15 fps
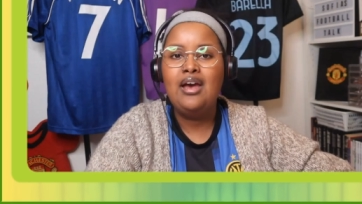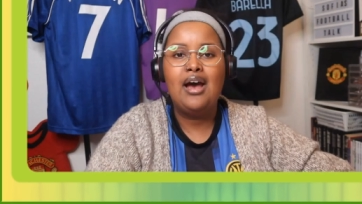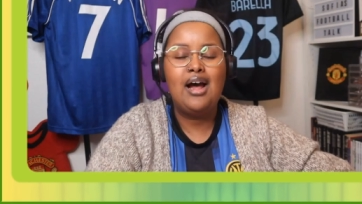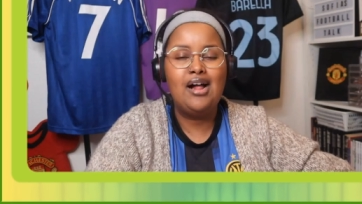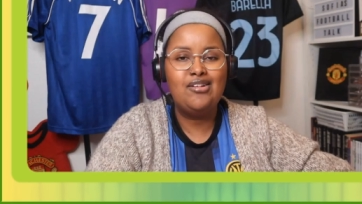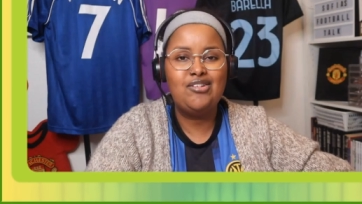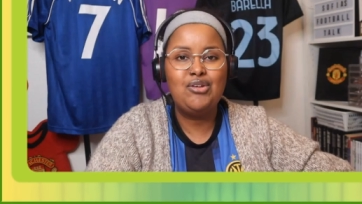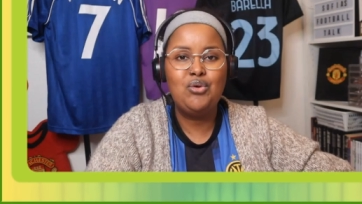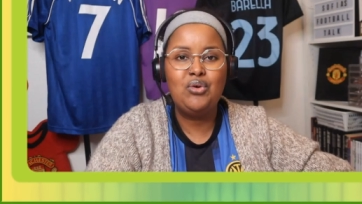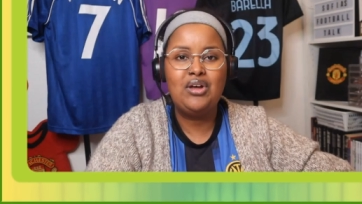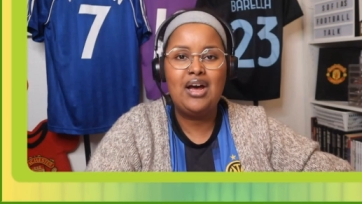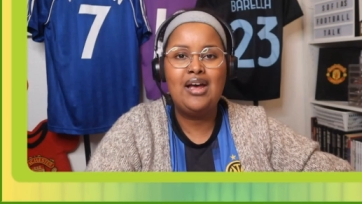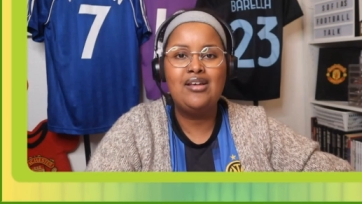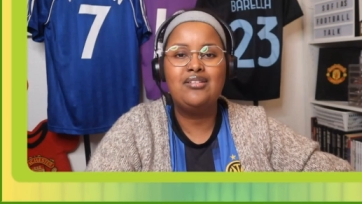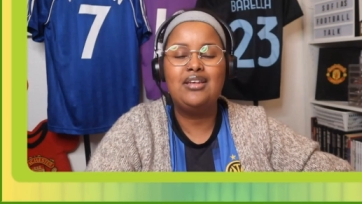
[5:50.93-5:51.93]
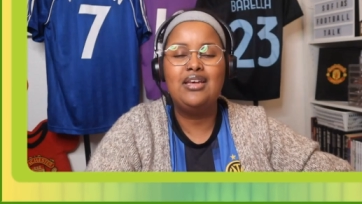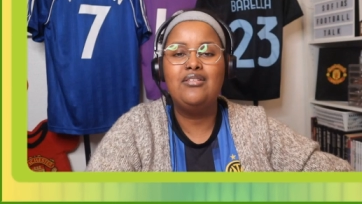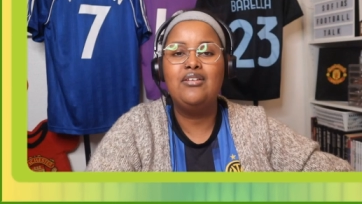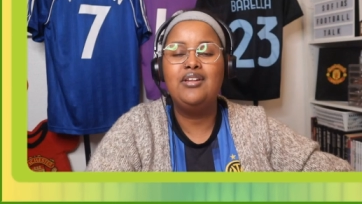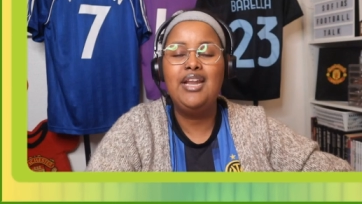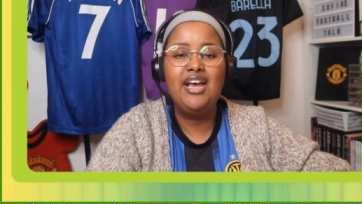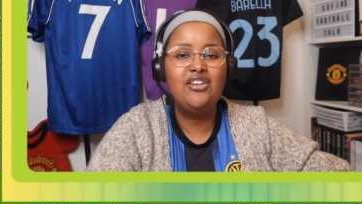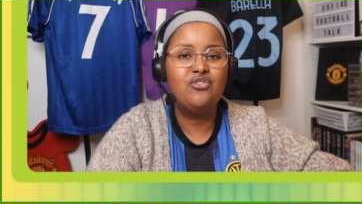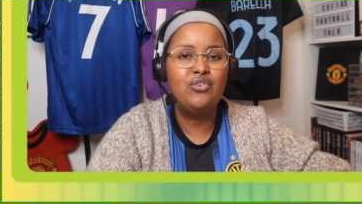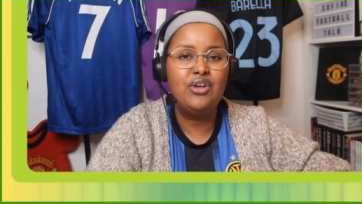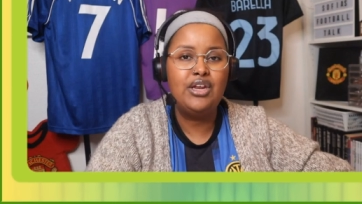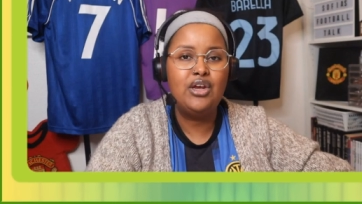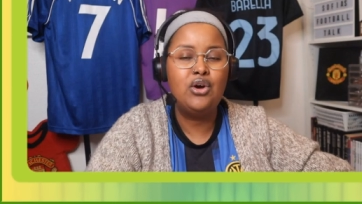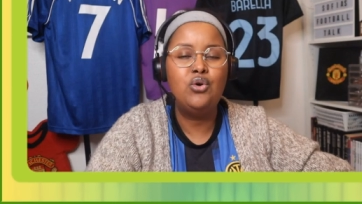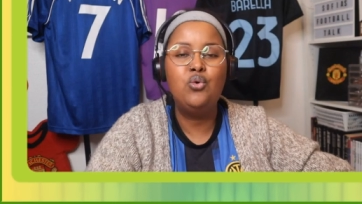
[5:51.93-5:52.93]
I'll see you guys in the next
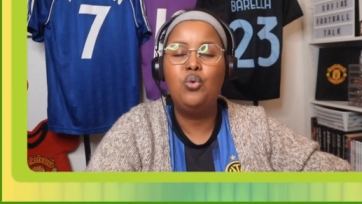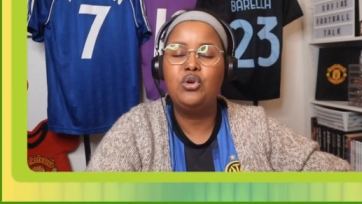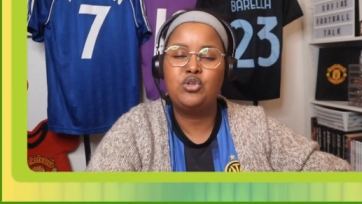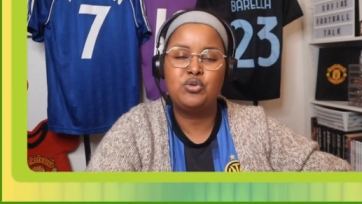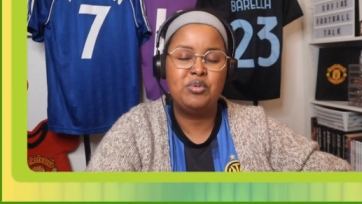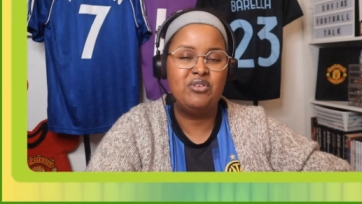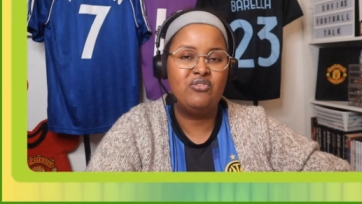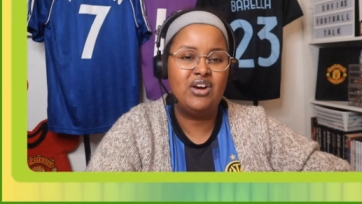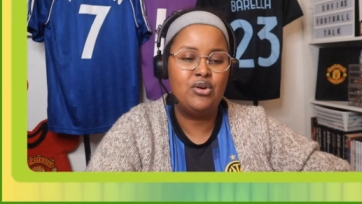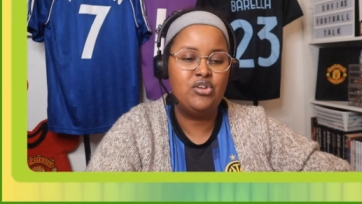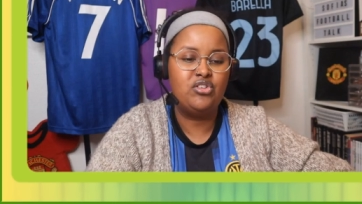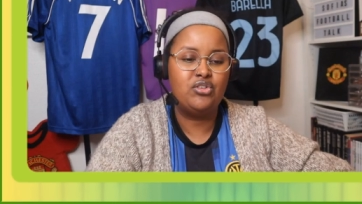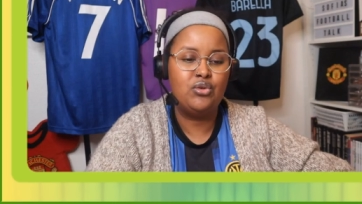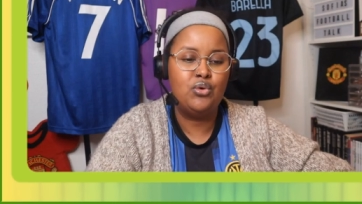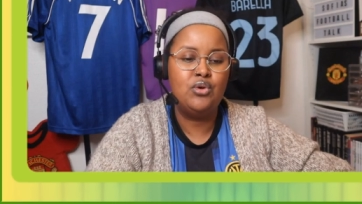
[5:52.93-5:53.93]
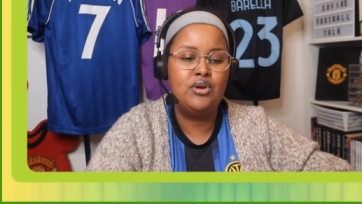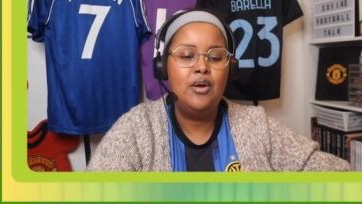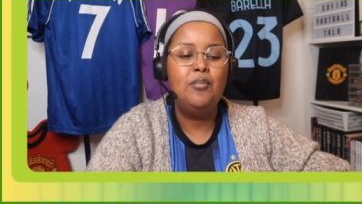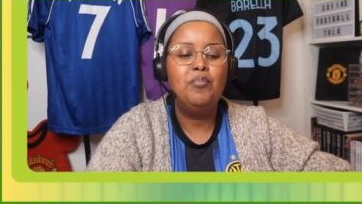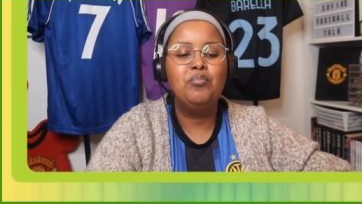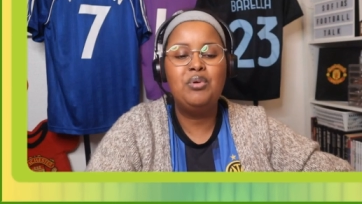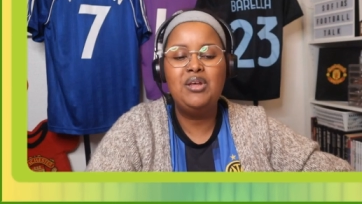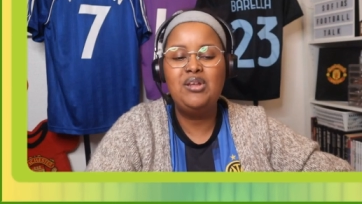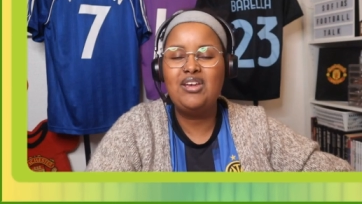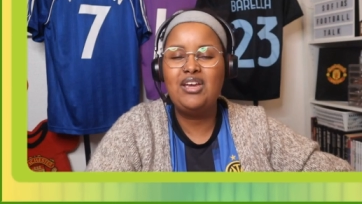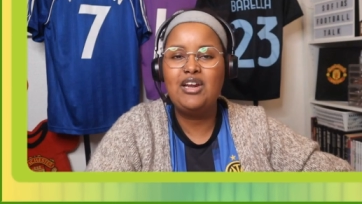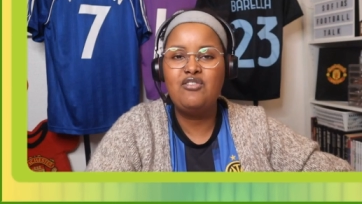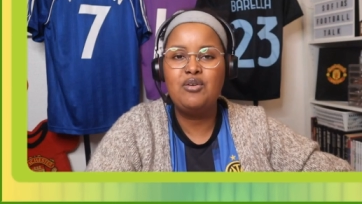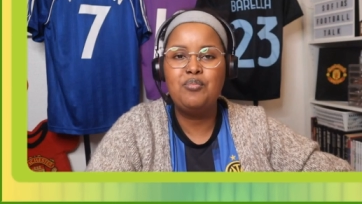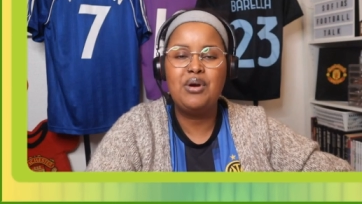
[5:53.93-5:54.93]
video, which will be very soon. Peace out,
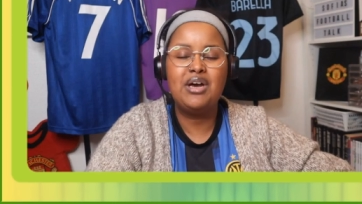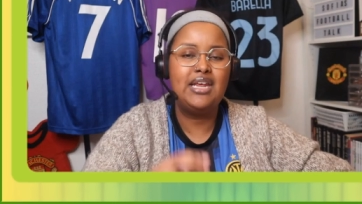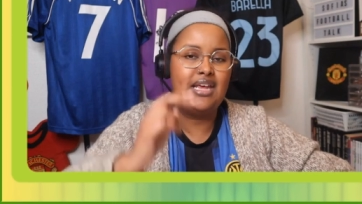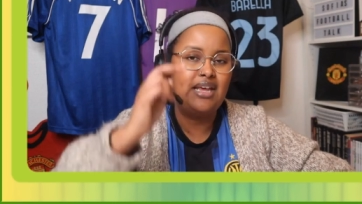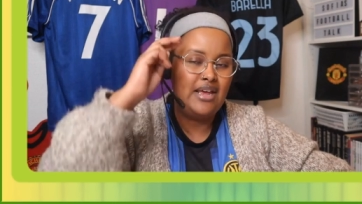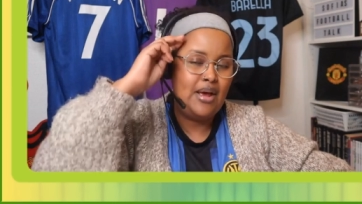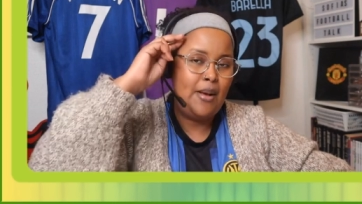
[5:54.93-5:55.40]
everybody.